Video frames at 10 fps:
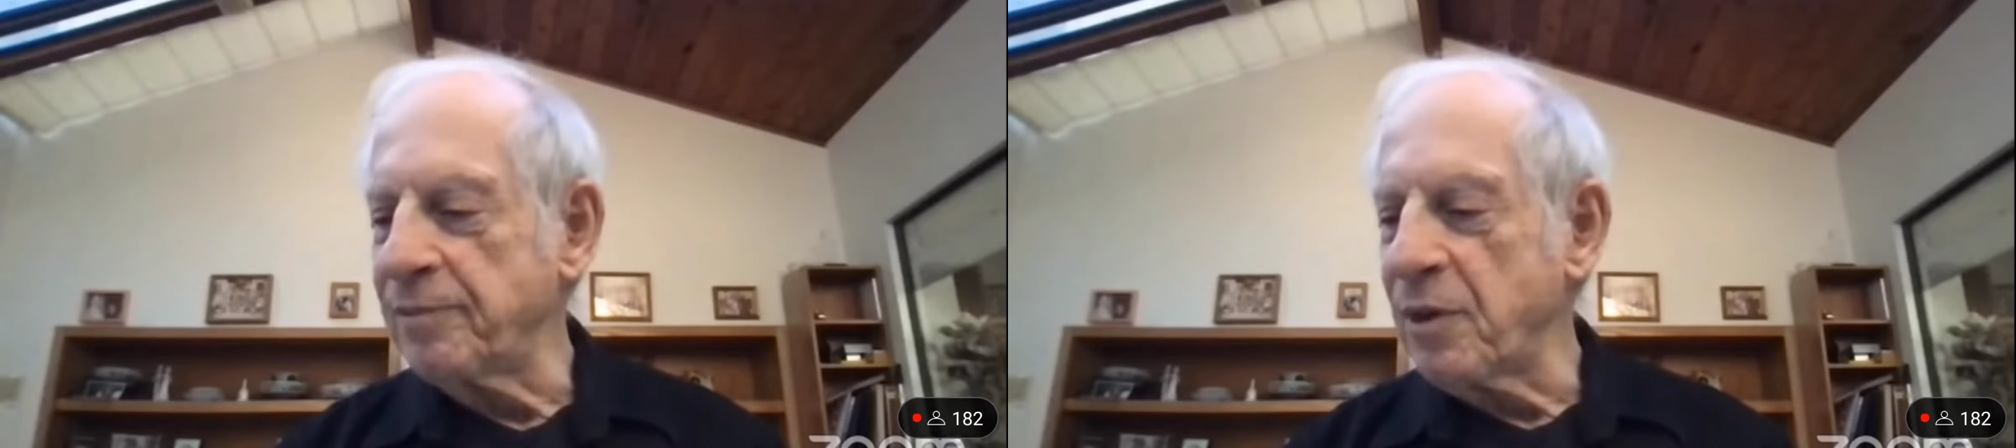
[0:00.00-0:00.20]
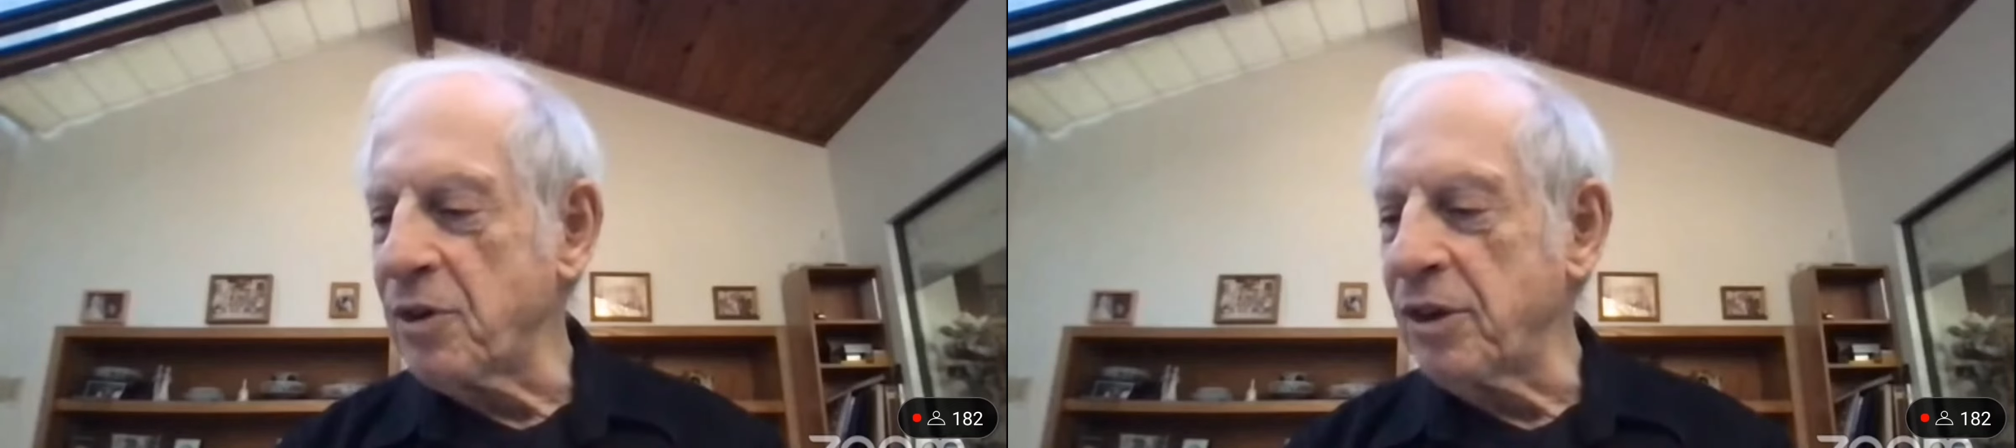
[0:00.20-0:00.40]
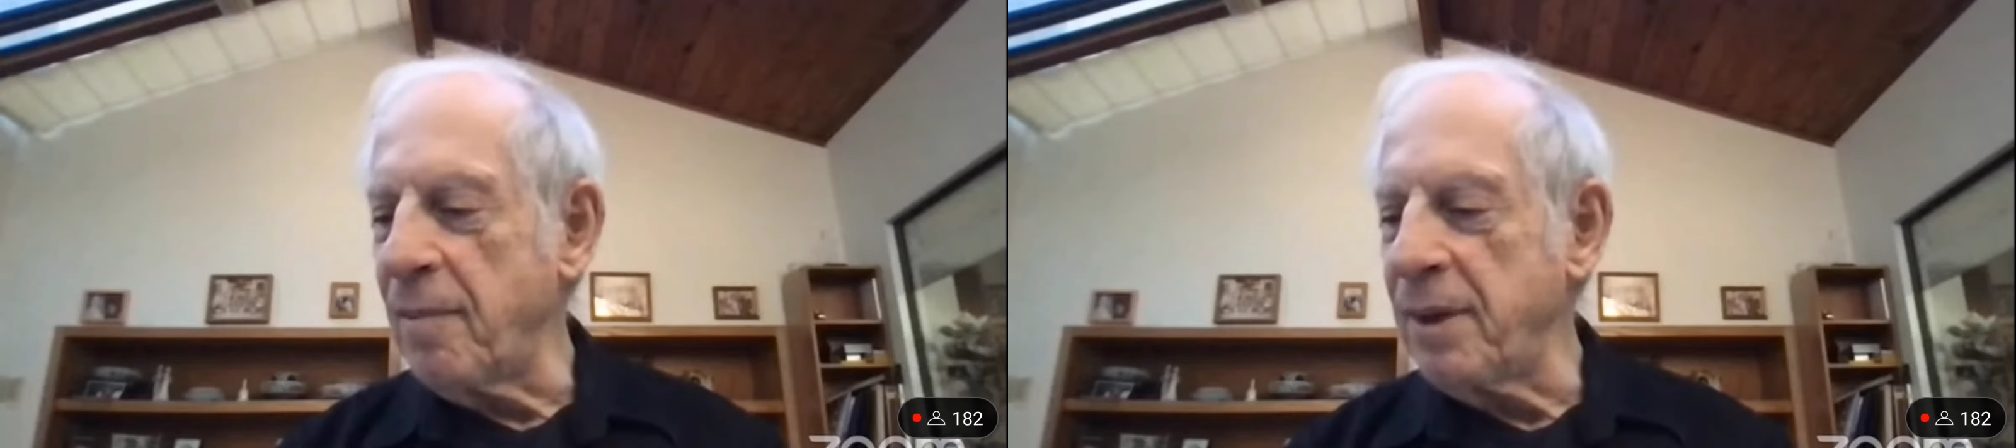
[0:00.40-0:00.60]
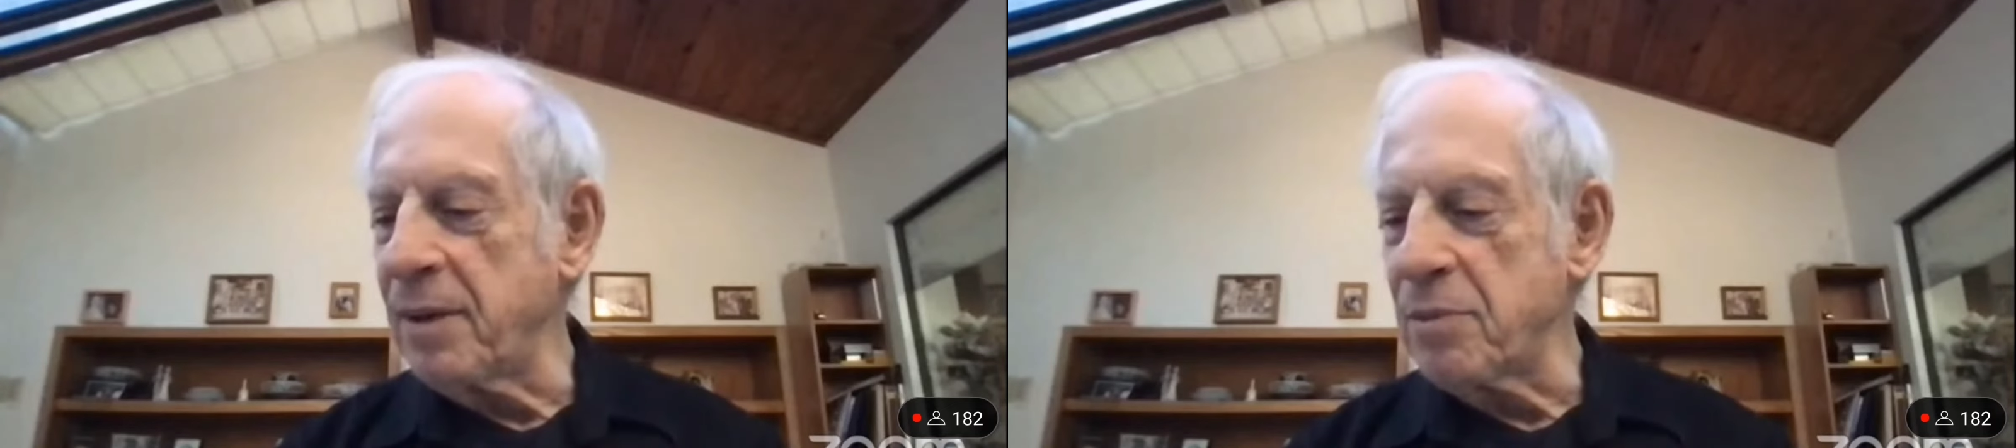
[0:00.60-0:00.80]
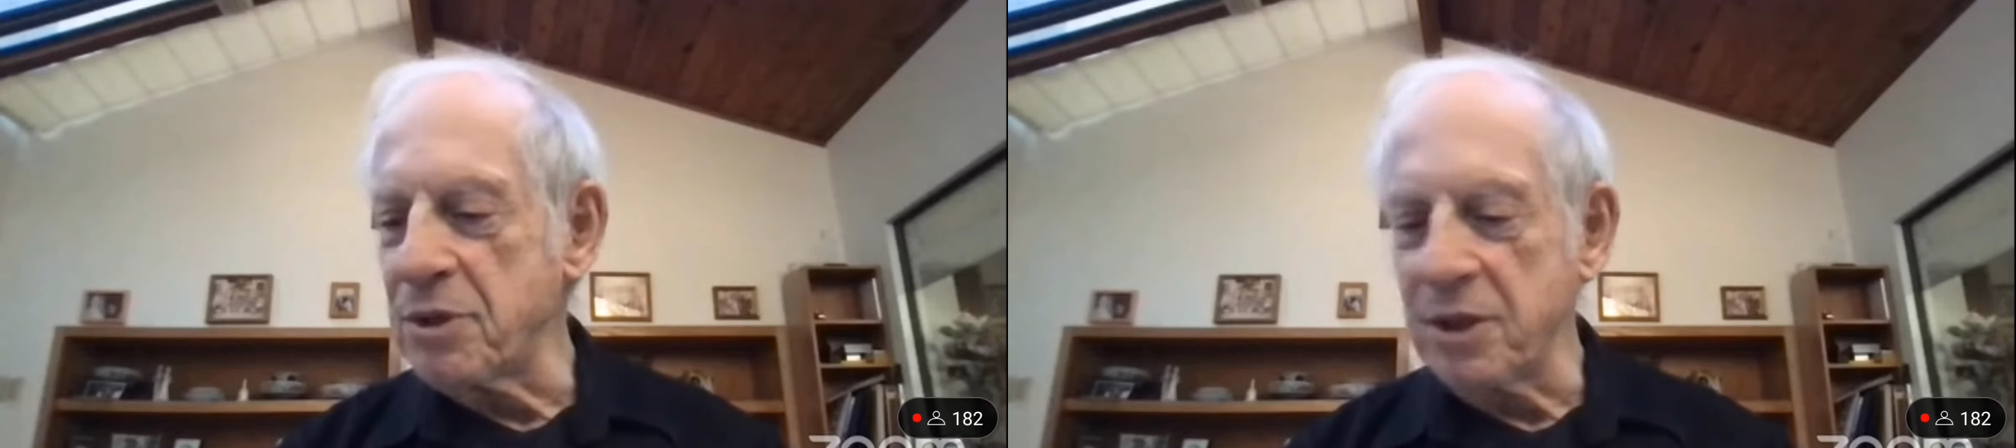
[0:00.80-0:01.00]
in Colombia and
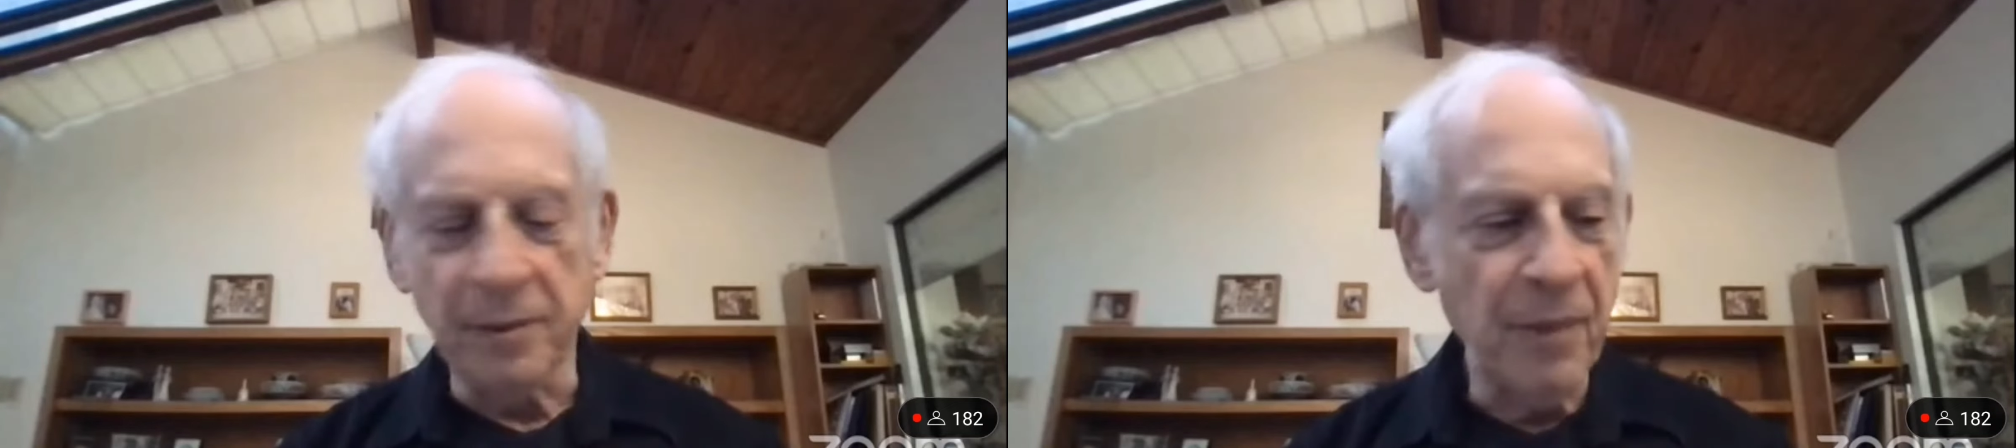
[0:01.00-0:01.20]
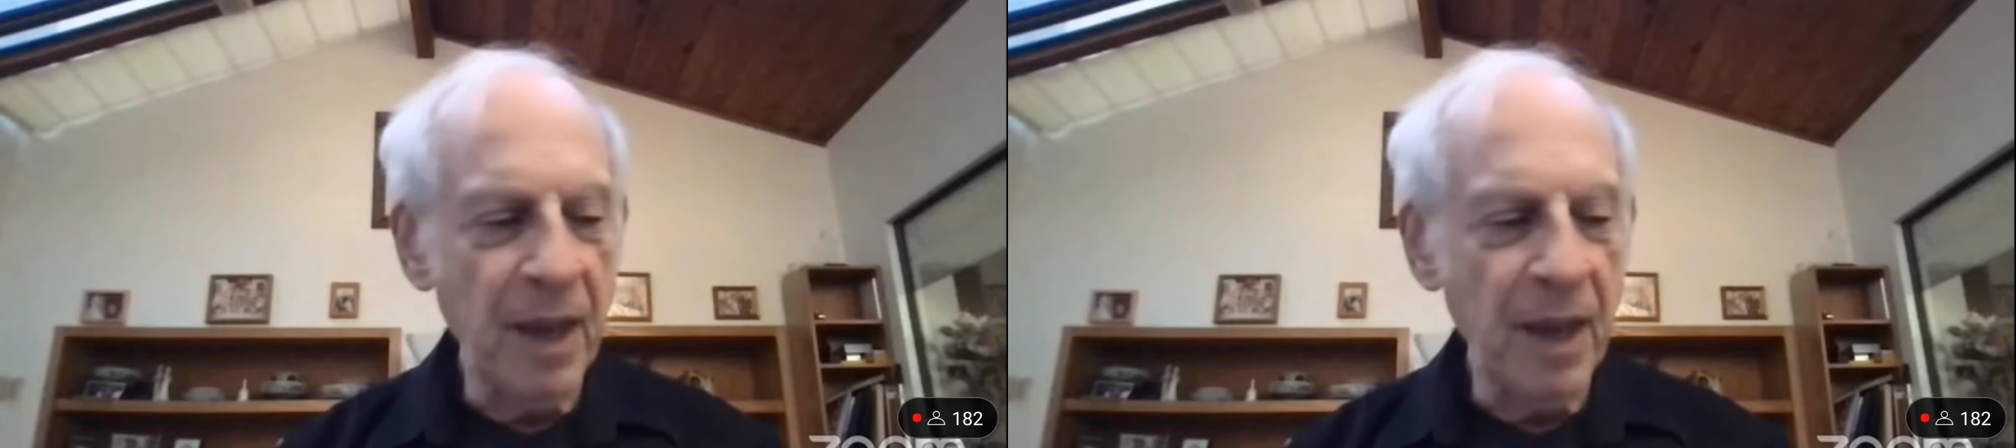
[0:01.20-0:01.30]
Brazil.